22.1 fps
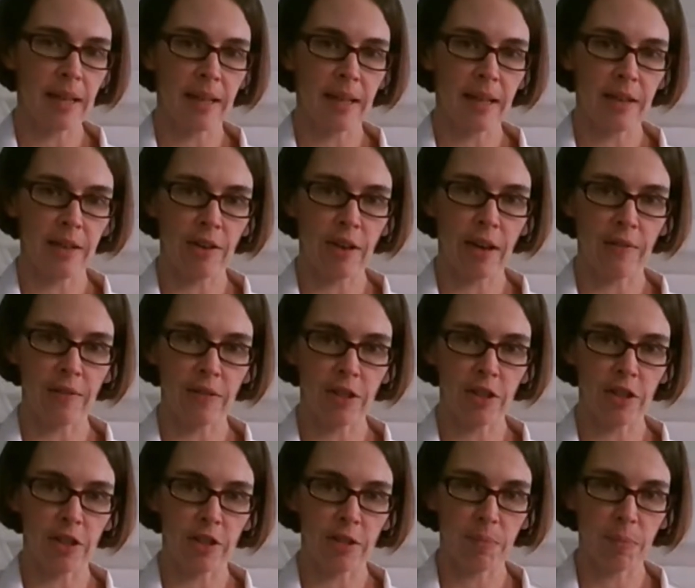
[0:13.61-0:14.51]
and then you have
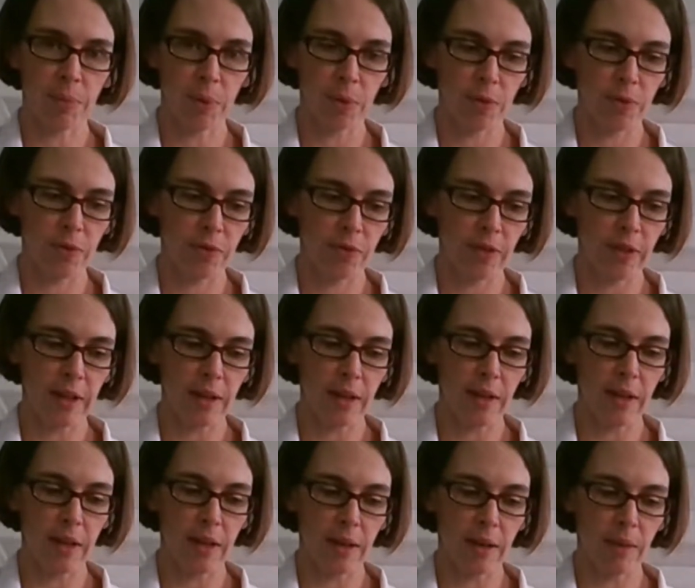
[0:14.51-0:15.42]
to just poof
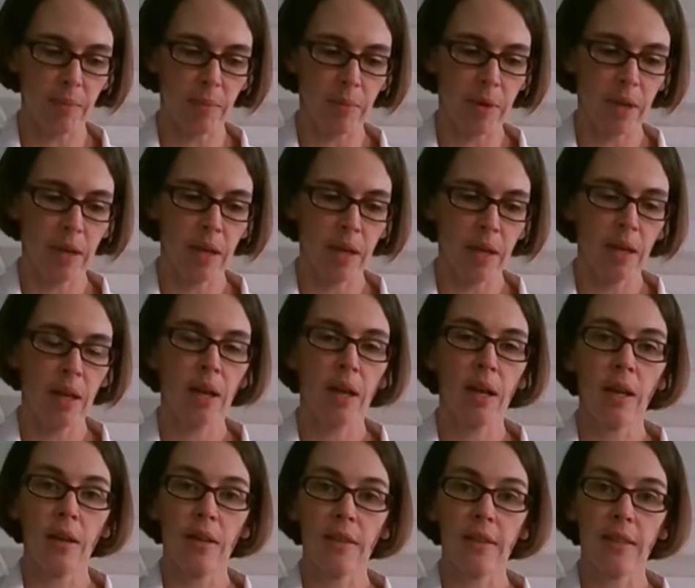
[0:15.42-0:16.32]

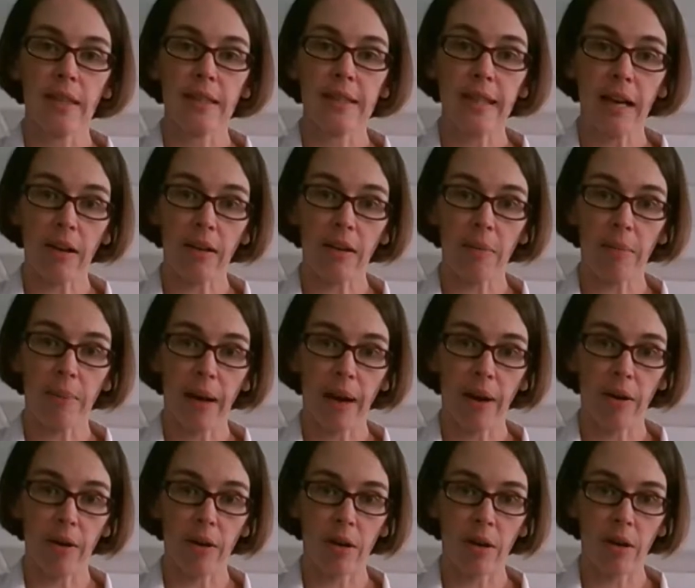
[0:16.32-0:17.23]
the talcum
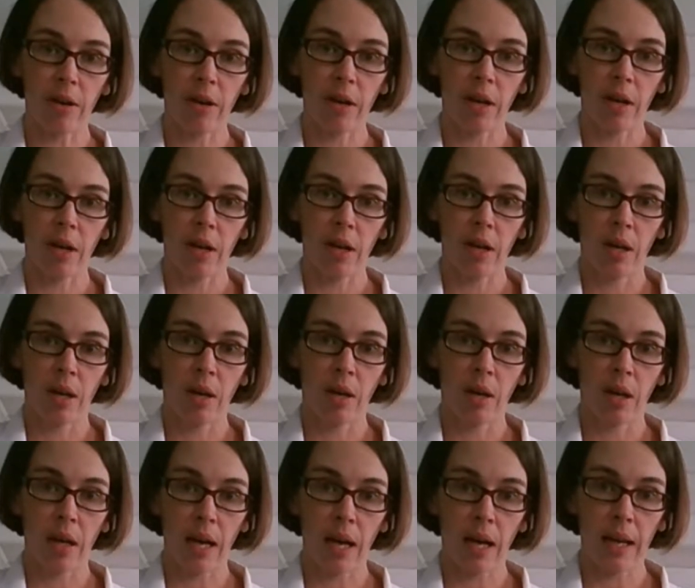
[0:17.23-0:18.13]
powder
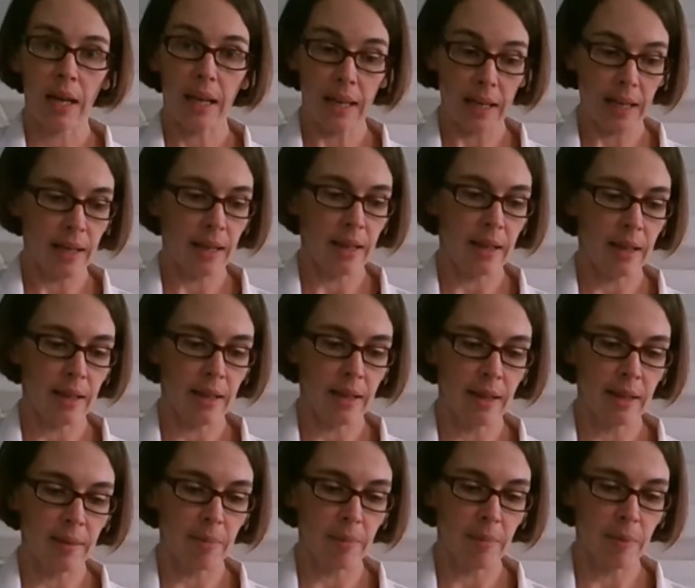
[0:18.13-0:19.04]
in
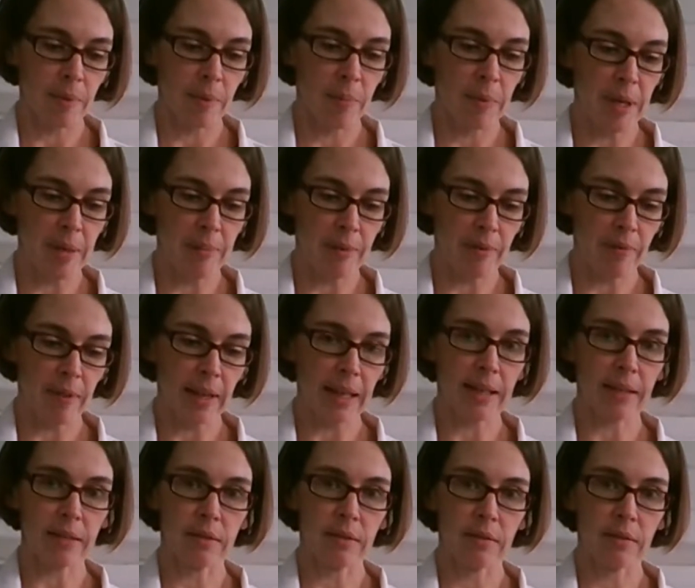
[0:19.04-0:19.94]
the beam of light.